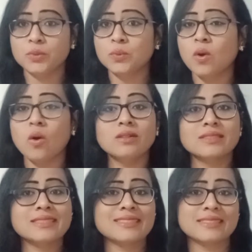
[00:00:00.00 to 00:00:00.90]
All
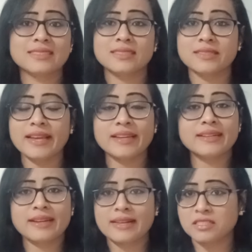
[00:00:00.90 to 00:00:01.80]
this, it is like a
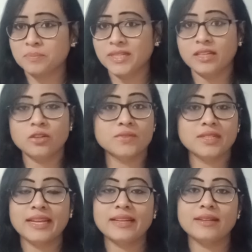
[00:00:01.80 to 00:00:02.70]
transmitting of the
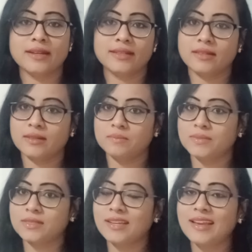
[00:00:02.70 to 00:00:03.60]
data it
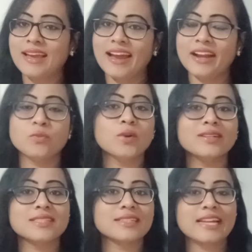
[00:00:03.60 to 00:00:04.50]
comes. And what
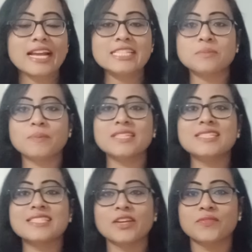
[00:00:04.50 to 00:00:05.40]
is a
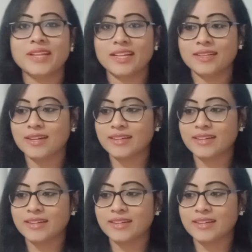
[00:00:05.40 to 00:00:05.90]
transparency of data?